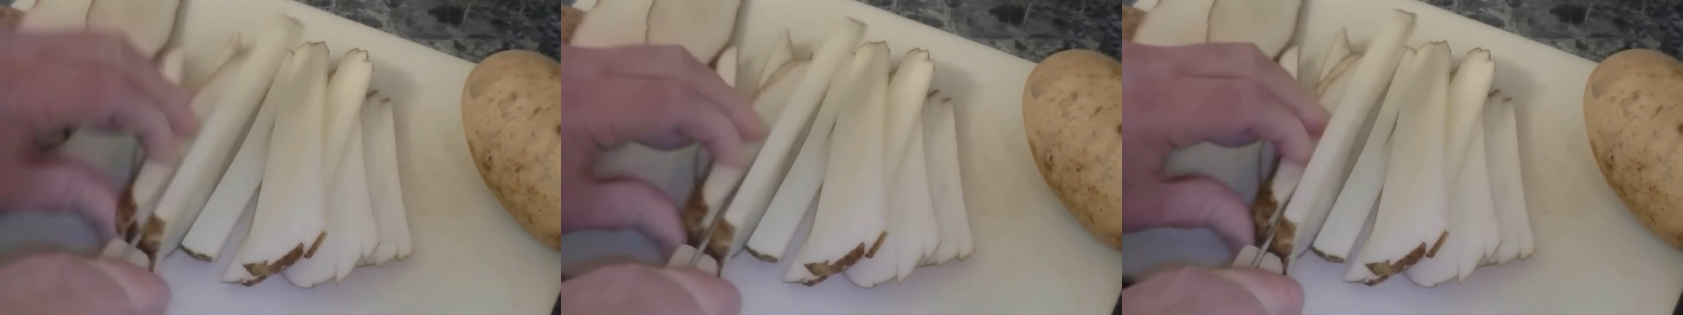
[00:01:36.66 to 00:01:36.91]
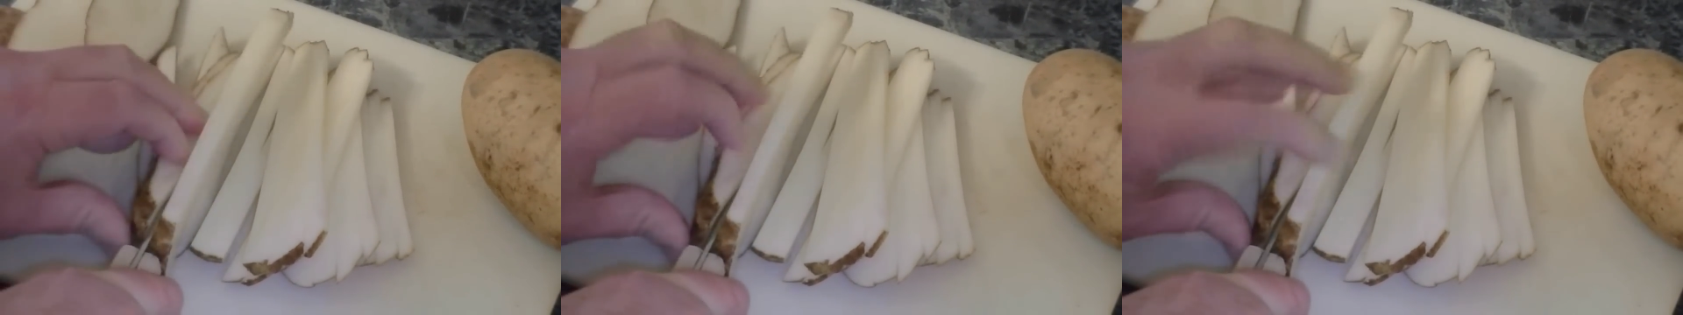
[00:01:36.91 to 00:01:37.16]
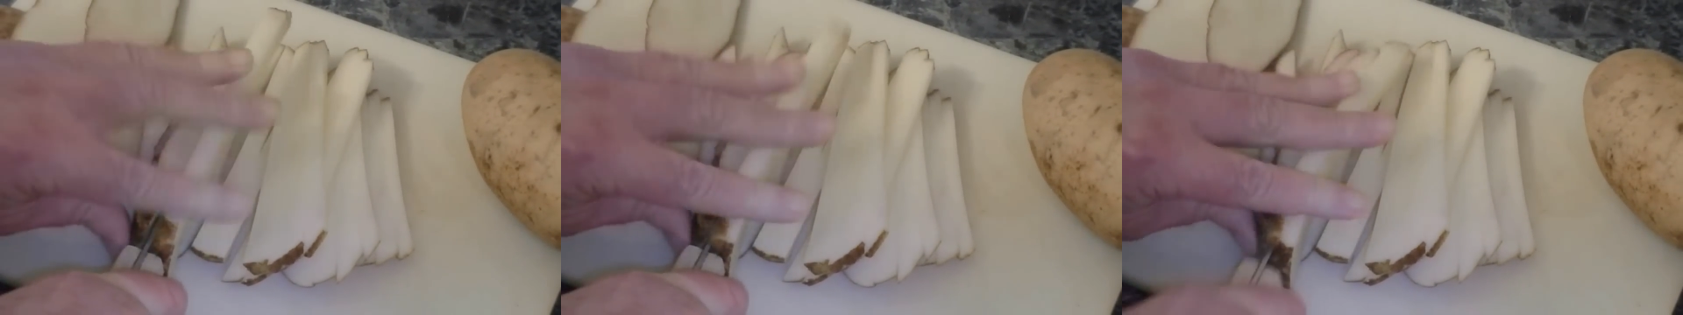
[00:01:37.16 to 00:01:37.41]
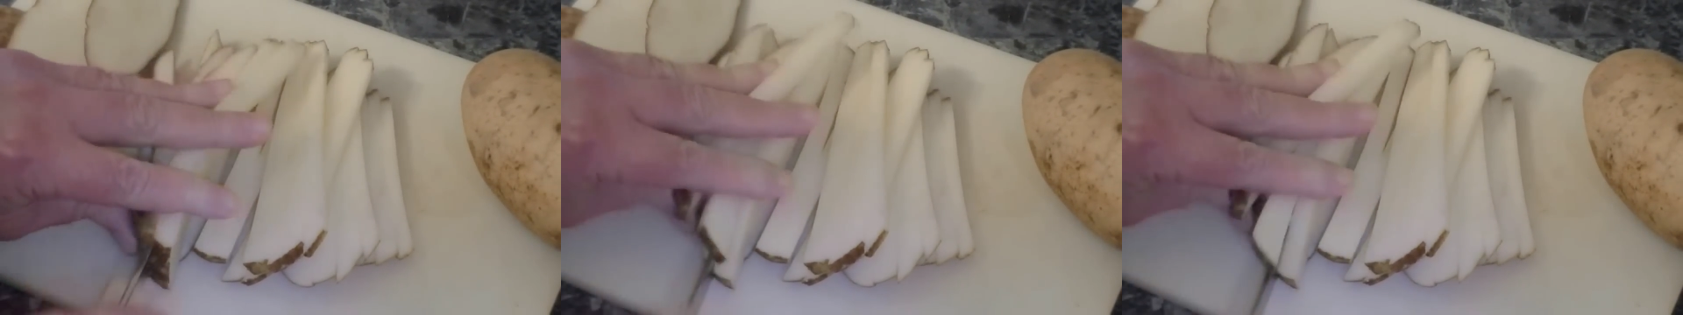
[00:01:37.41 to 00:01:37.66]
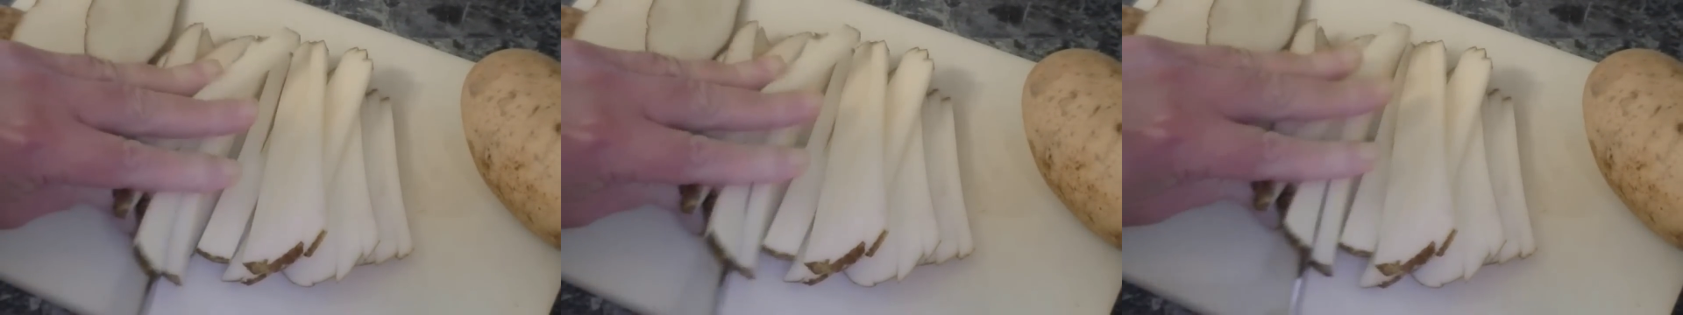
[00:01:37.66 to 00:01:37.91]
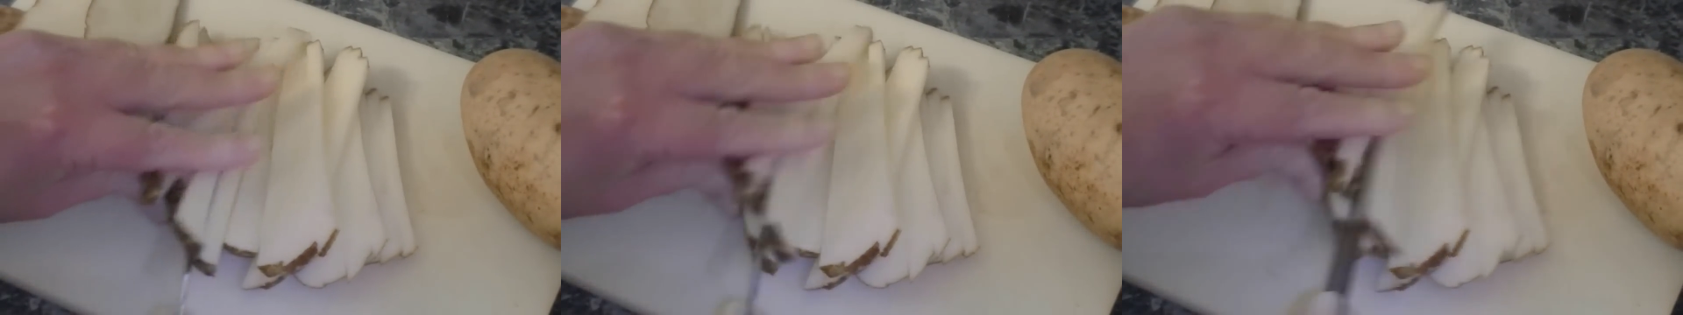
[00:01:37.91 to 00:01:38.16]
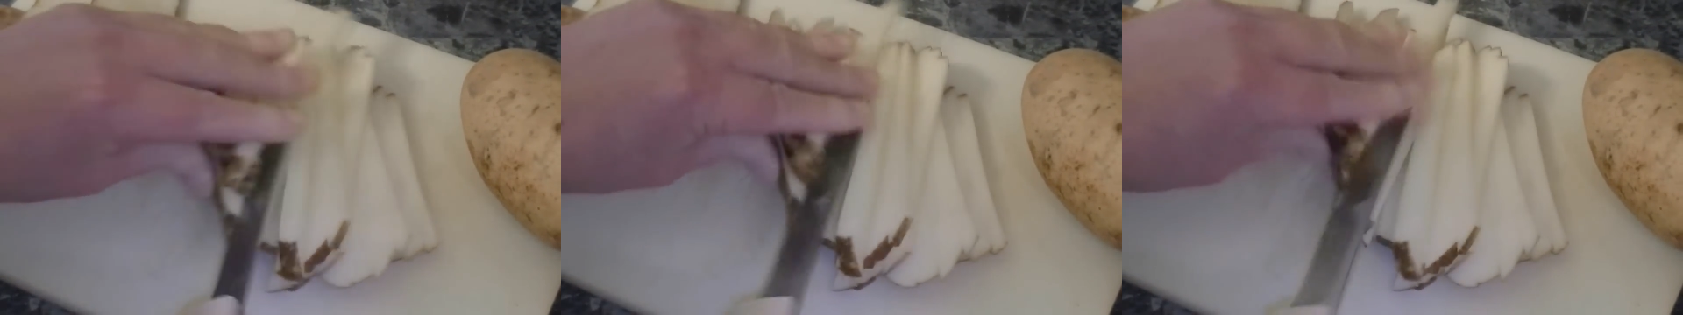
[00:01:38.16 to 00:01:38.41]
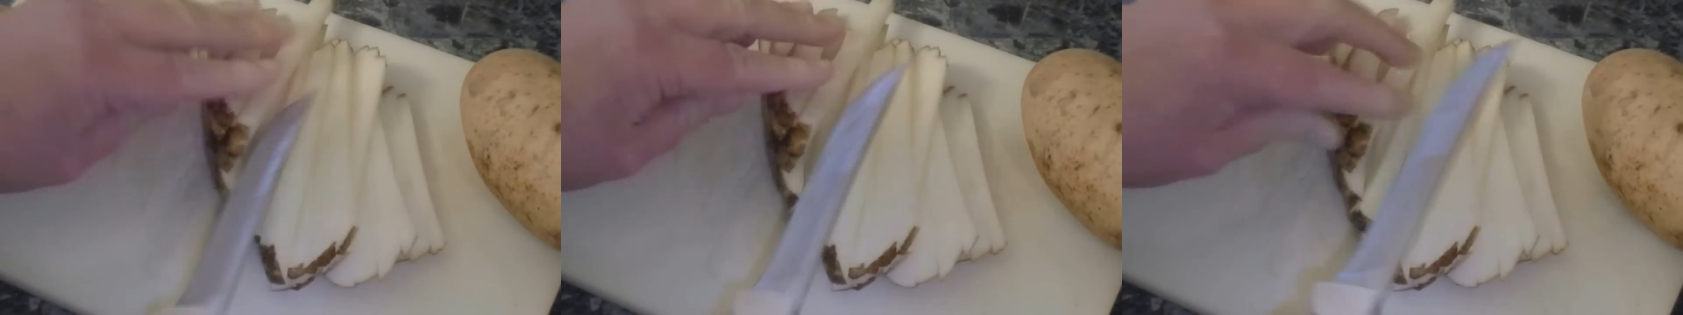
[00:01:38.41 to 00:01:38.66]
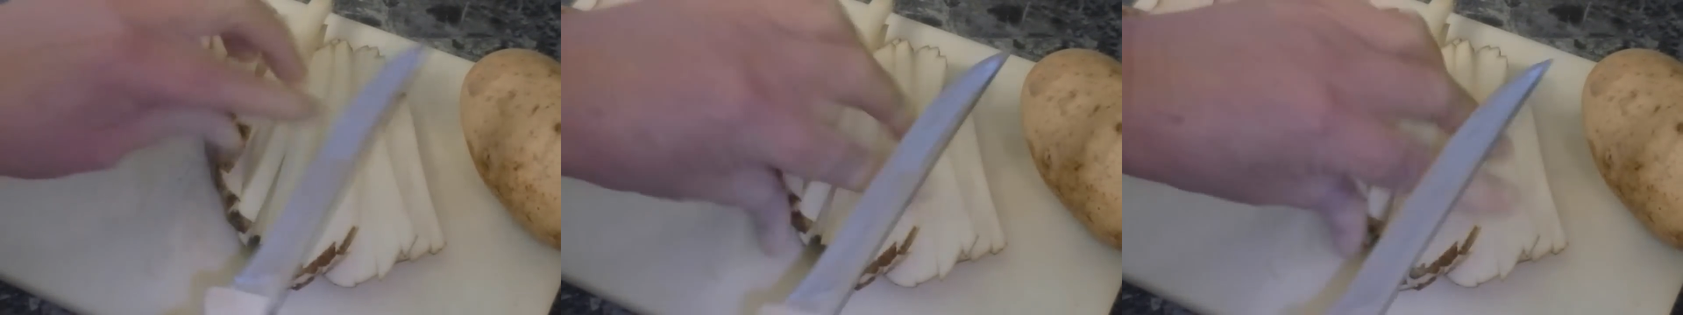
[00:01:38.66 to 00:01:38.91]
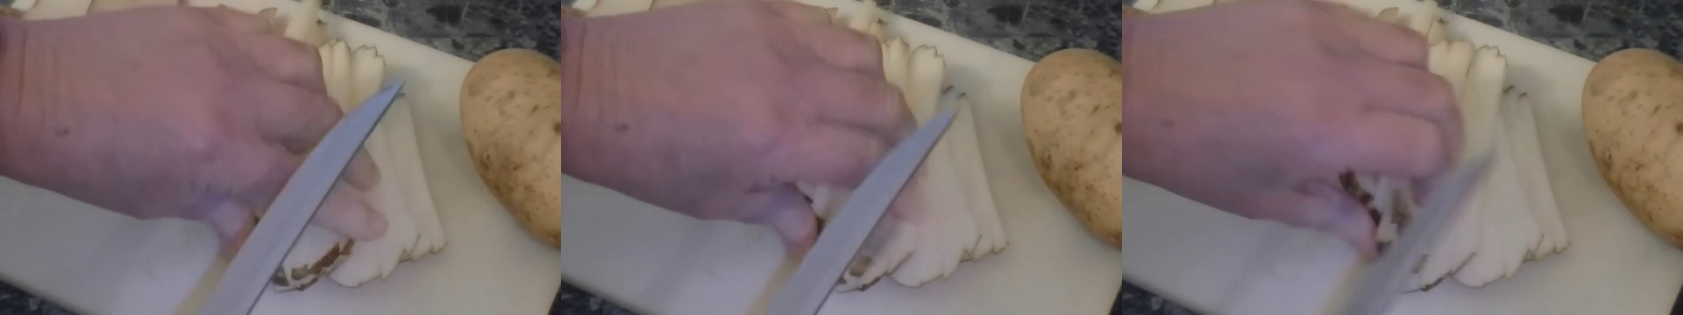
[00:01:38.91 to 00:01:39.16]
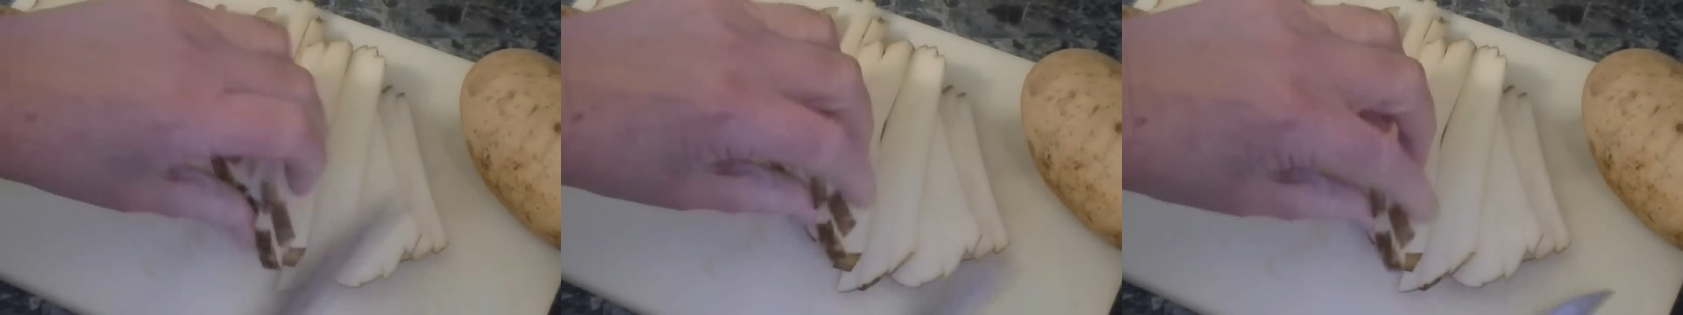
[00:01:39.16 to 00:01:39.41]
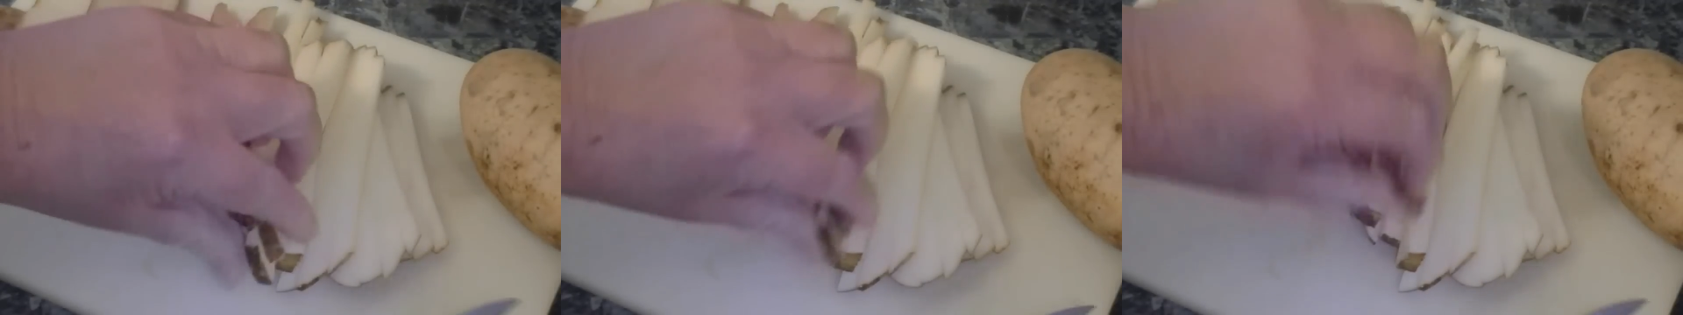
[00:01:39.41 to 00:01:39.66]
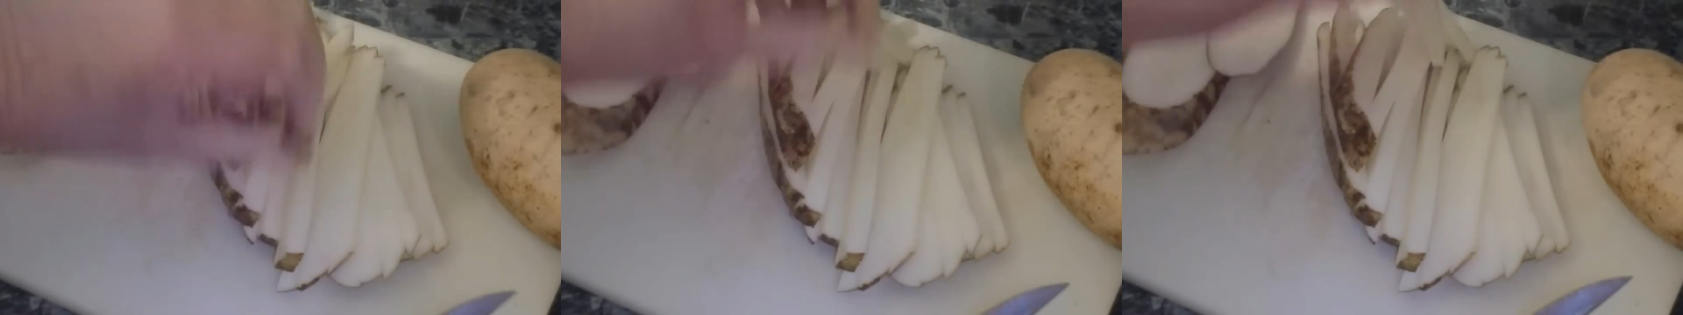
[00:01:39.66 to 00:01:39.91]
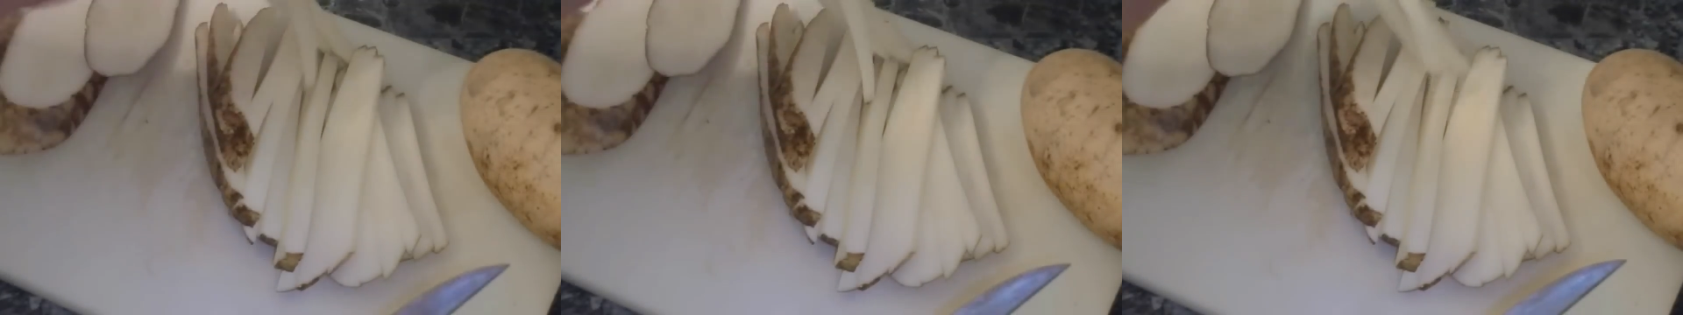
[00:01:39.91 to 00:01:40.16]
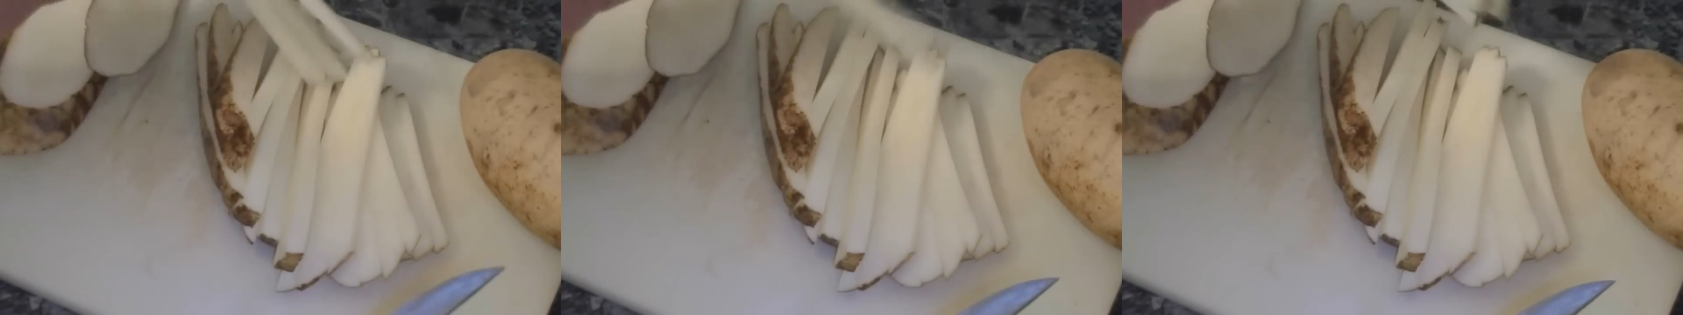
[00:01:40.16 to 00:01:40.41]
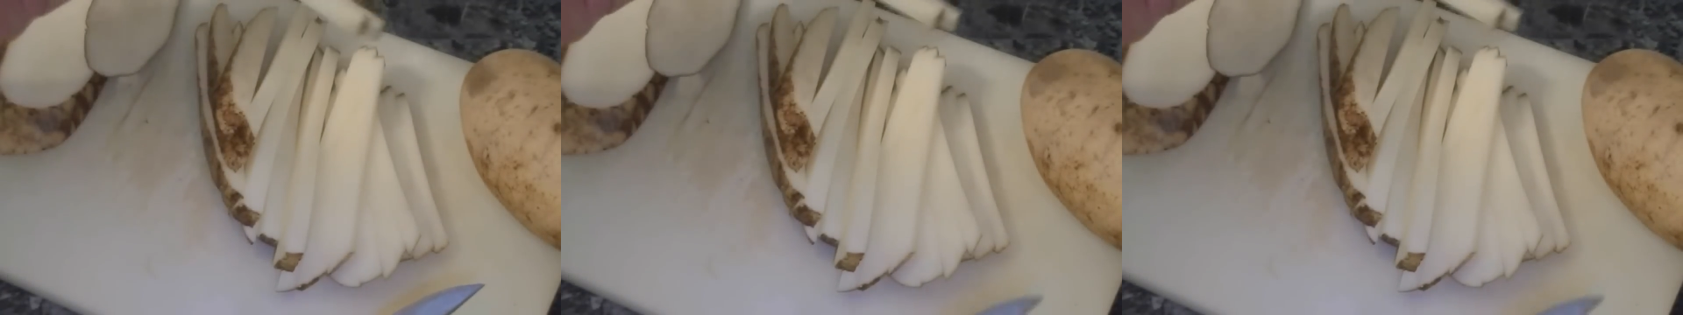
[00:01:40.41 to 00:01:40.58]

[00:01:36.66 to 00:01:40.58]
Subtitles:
[unreadable: no face in view]